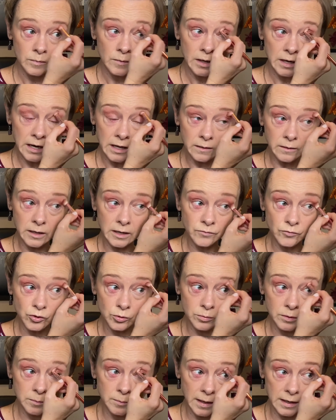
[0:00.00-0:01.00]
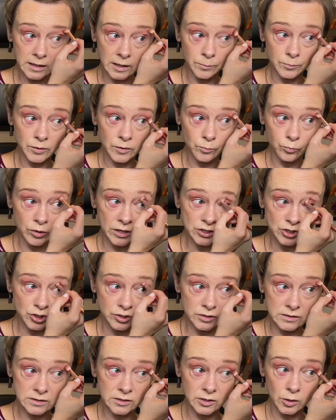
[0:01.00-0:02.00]
I love doing makeup with
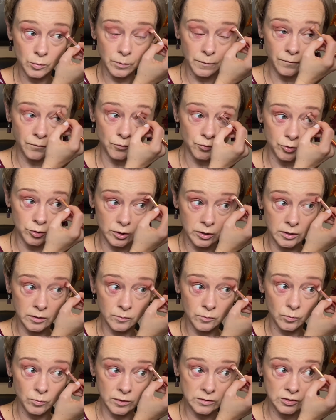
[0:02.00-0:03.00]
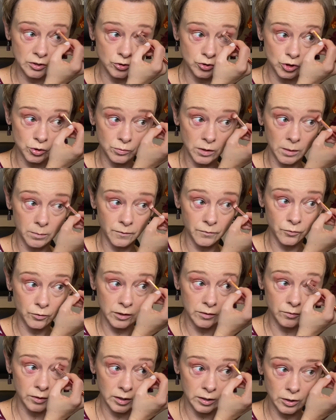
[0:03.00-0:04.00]
brushes. Before, well, I told you all, before I
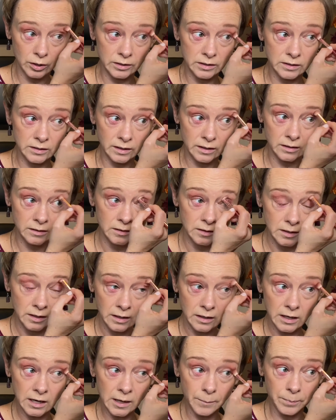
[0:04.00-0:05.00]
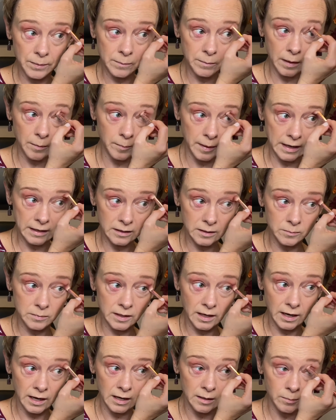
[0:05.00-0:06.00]
really got into upping my makeup
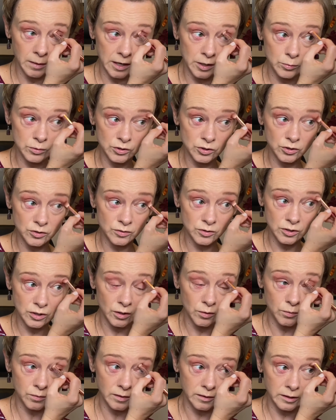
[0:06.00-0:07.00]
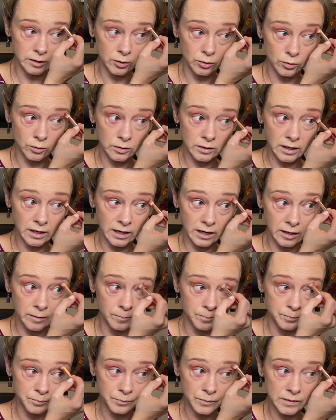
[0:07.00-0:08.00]
game, I always used those little,
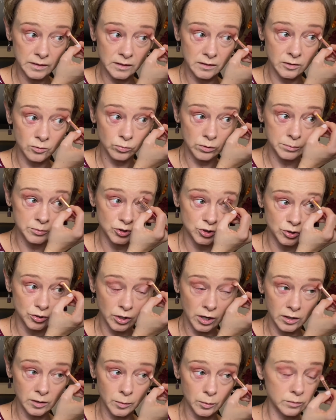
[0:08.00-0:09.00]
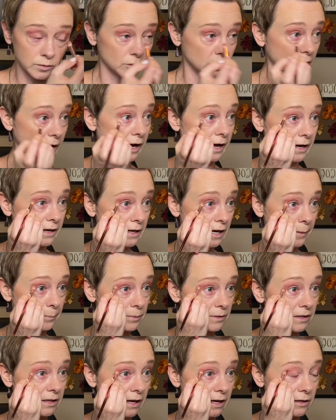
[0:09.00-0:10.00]
what would you call them? Those little eye
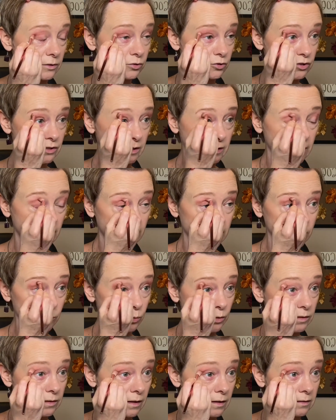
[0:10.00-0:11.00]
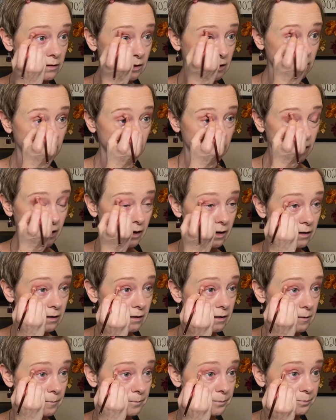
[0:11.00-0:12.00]
applicators that came with the
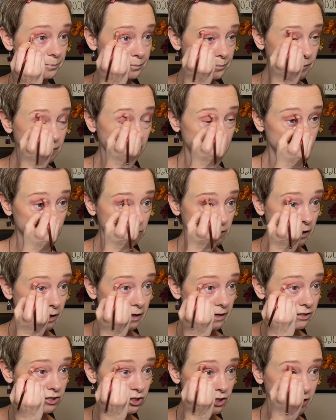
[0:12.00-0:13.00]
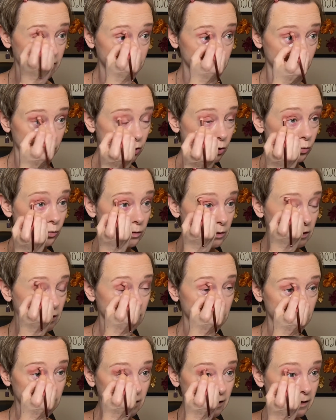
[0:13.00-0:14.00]
eyeshadow,
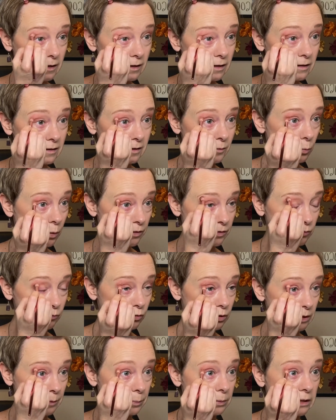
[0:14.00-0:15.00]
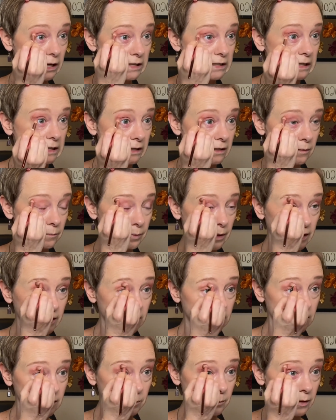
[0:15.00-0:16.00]
and it wasn't really blended in by
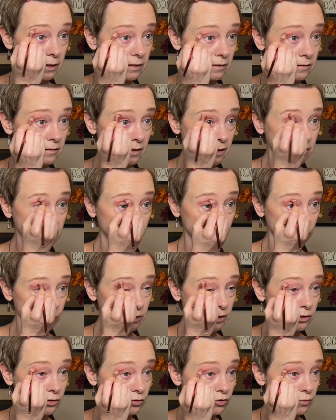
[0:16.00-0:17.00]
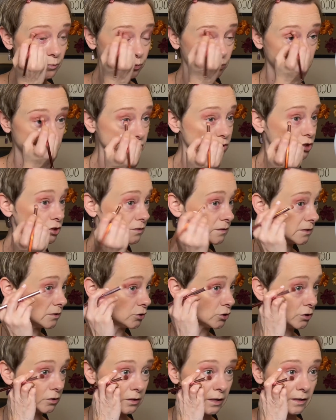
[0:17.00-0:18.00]
any means. I never really used brushes
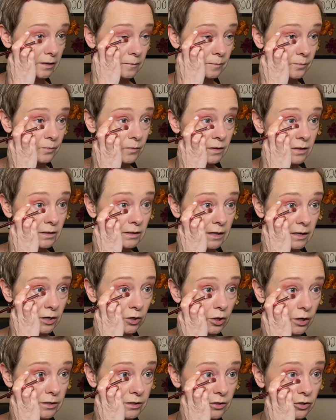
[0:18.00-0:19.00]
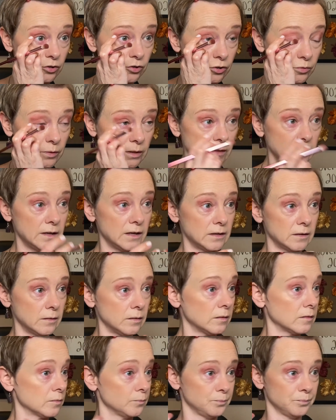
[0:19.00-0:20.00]
until I kind of got into doing
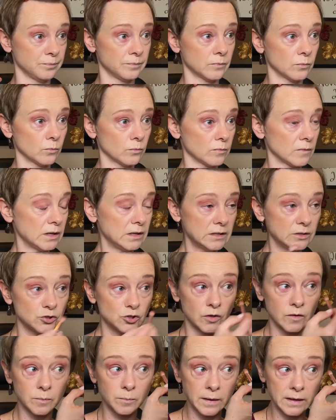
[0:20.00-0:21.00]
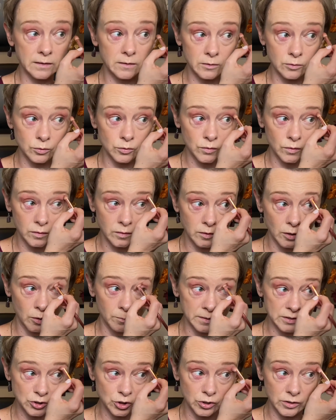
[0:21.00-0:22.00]
this, and it just makes it look so
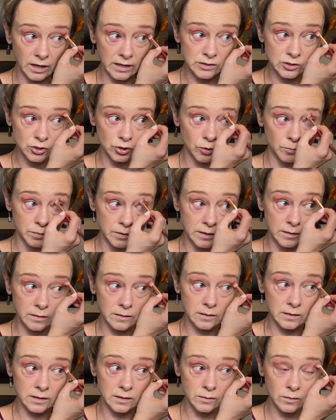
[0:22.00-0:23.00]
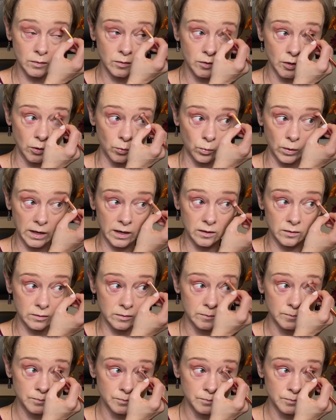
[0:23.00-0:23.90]
much nicer. Blends it in so well.